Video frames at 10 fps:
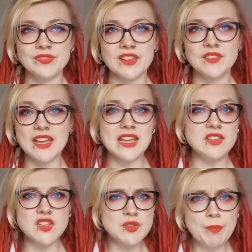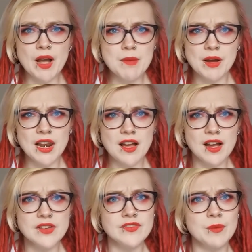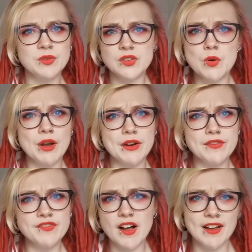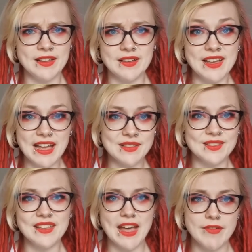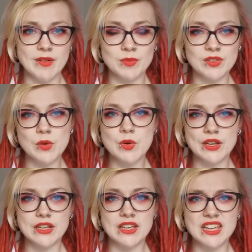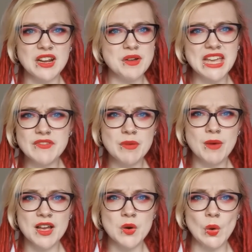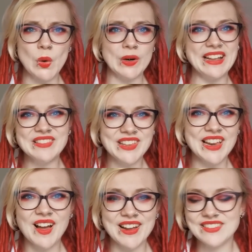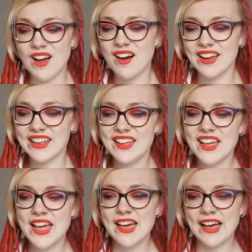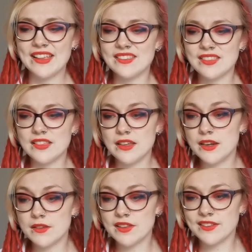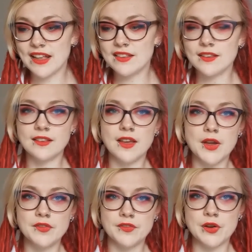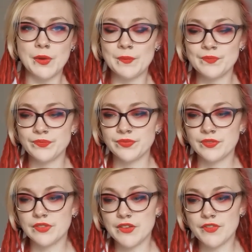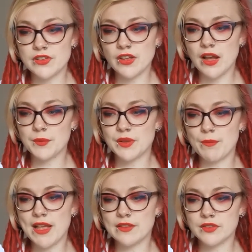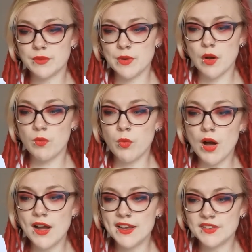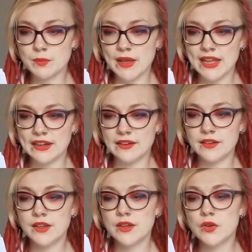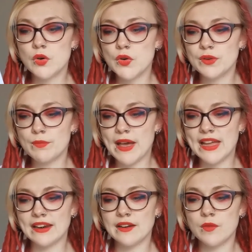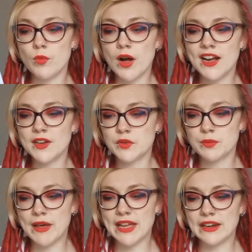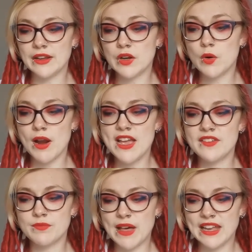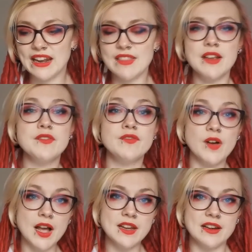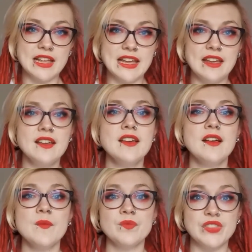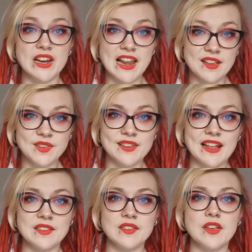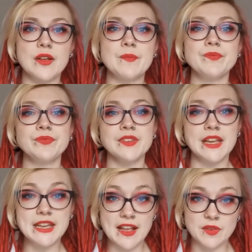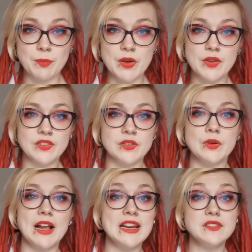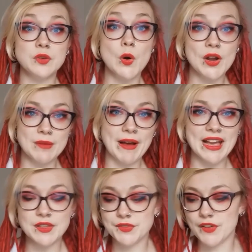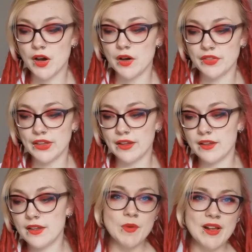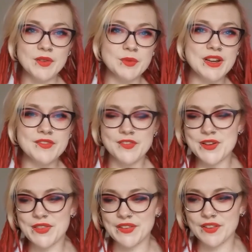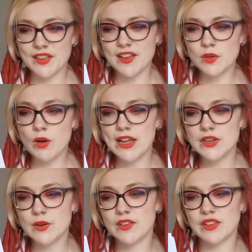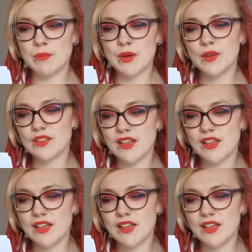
saying, despite my life, I'm still going to fight against death. I'm still going to, you know, give it my all until I die. And, you know, the stanzas go through different types of men. So we've got wise men, good men, wild men, grave men. And then finally, the last stanza, he gets personal and he's talking about his father. And when I was reading through this, I was like, it's quite interesting because it's